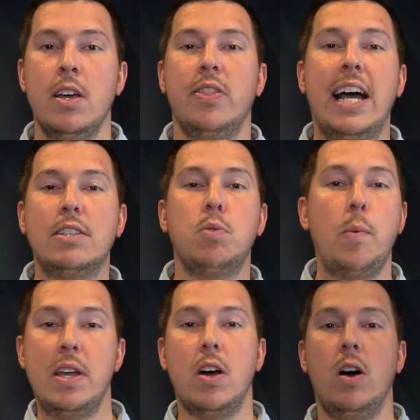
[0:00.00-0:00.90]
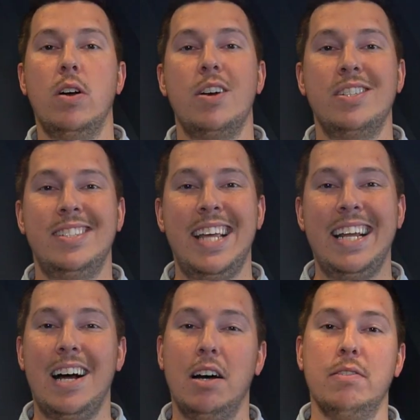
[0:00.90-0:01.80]
That's what we call our
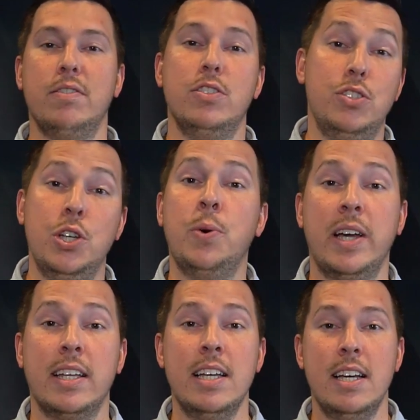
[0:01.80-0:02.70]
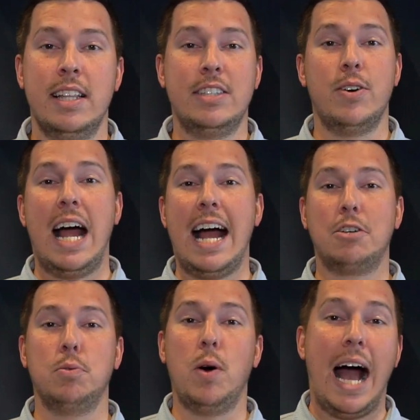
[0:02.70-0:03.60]
state of doing. That's our
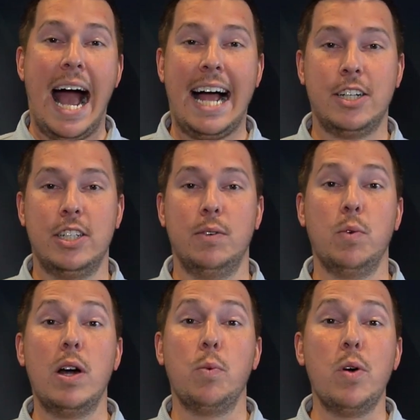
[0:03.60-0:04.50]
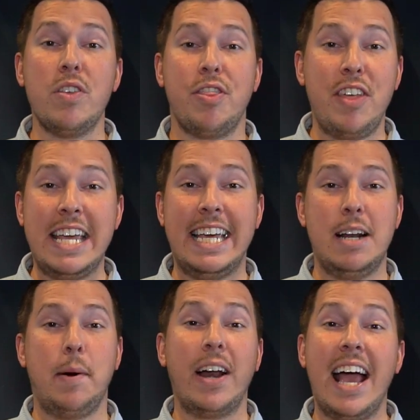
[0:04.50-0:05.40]
actual action, where we're thinking
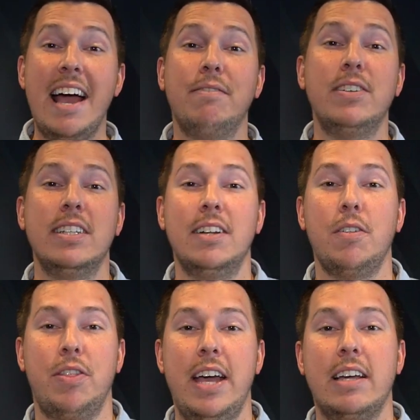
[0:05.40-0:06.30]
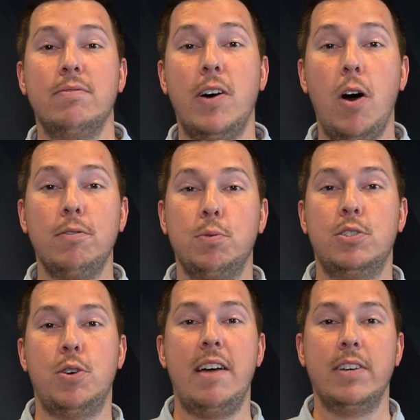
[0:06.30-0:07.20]
about every little thing involved with
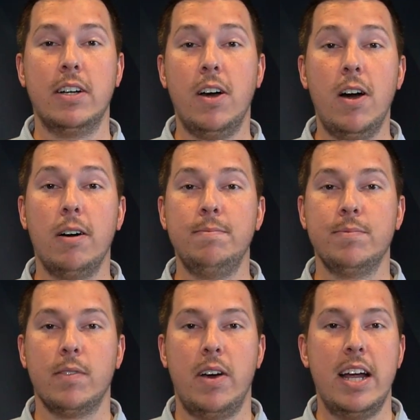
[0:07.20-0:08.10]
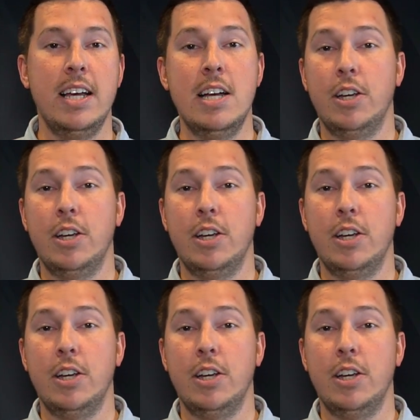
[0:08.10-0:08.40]
driving a car, right?